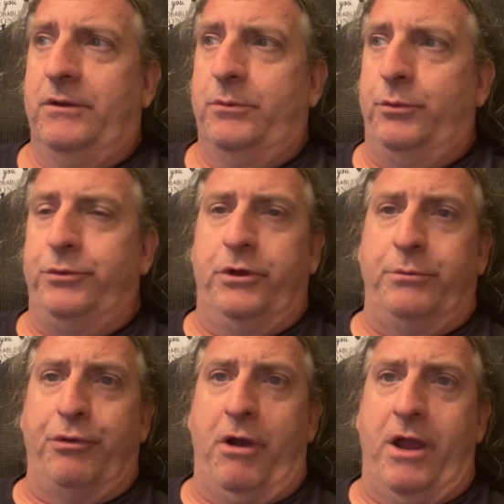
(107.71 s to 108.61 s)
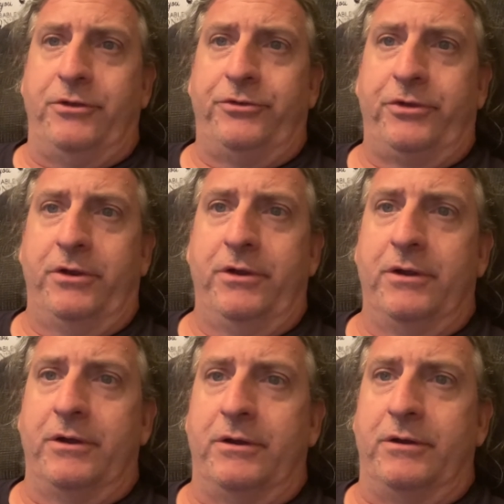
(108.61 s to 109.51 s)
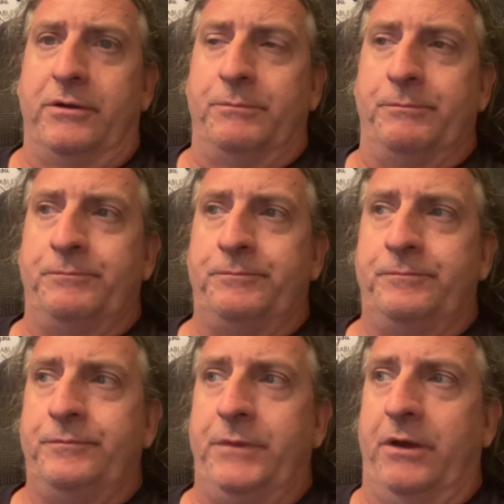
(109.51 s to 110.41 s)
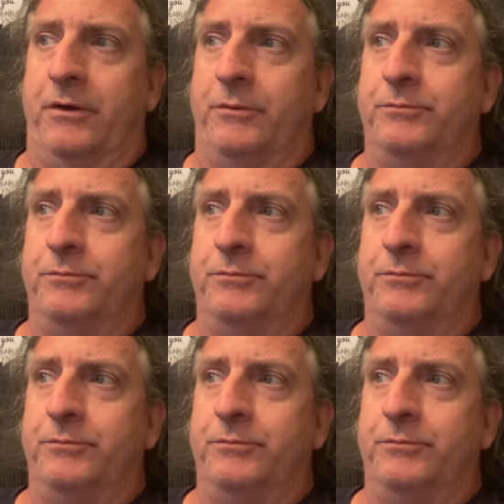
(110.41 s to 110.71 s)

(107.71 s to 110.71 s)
with good price, um, you know,